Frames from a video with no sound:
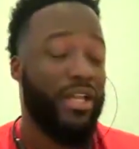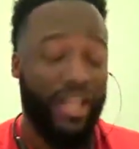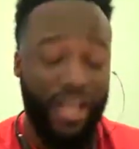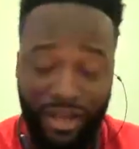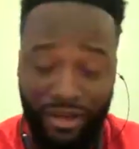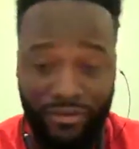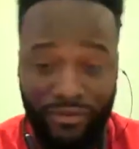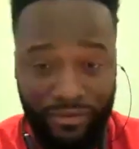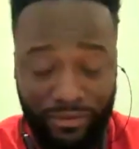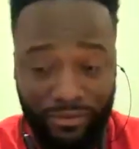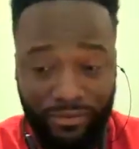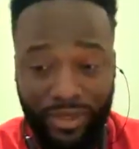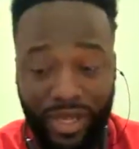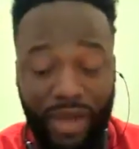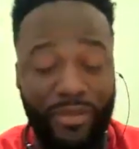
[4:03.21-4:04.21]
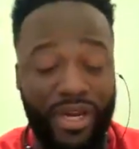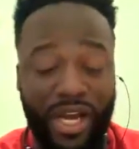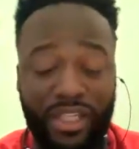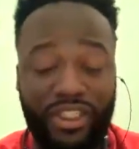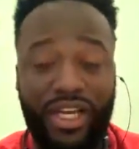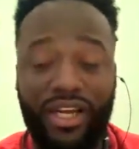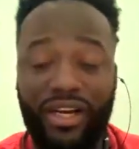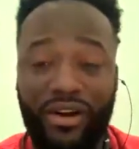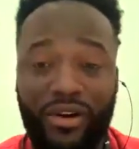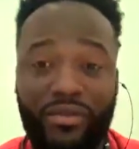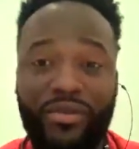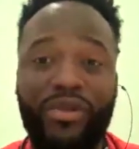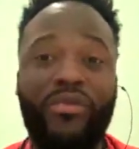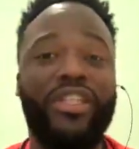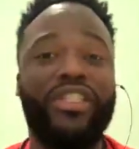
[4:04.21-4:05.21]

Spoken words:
left, I mean not Shaq, Kobe.